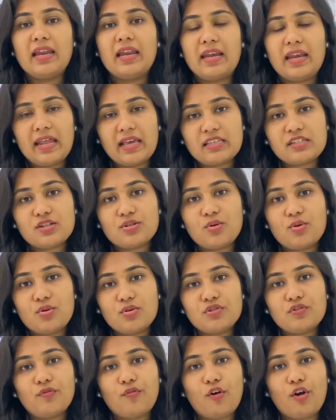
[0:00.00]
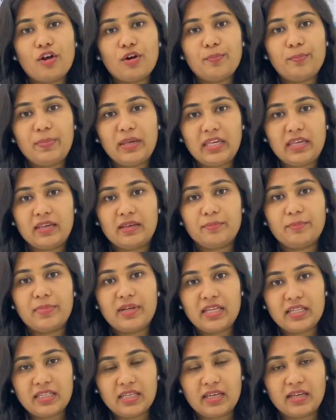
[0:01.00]
Next goes for B,
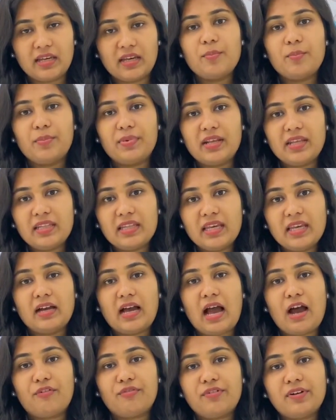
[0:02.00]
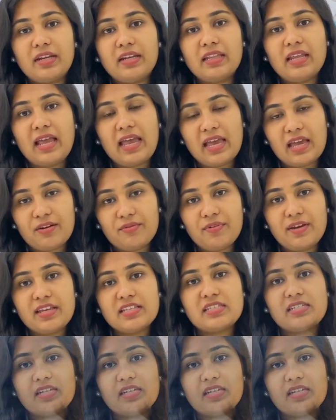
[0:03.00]
breathing. Breathing, after the airway is